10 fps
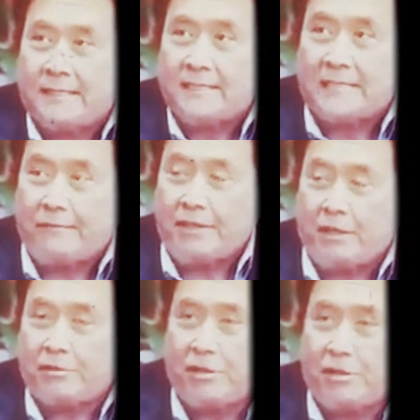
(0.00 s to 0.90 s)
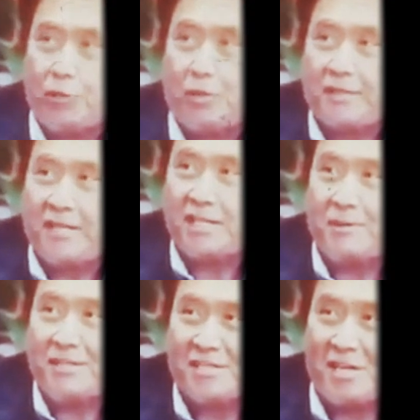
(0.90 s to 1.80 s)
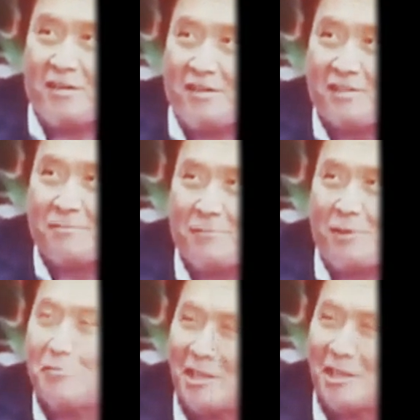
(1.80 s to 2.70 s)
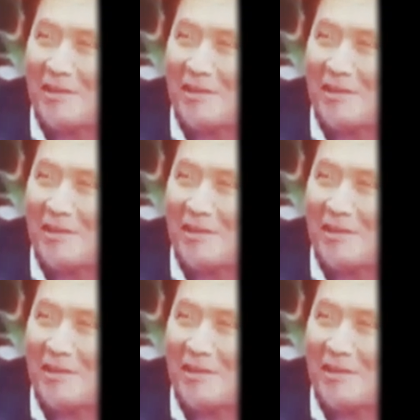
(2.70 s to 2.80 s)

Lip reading: 7 years on a New York Times bestseller list, but who's counting?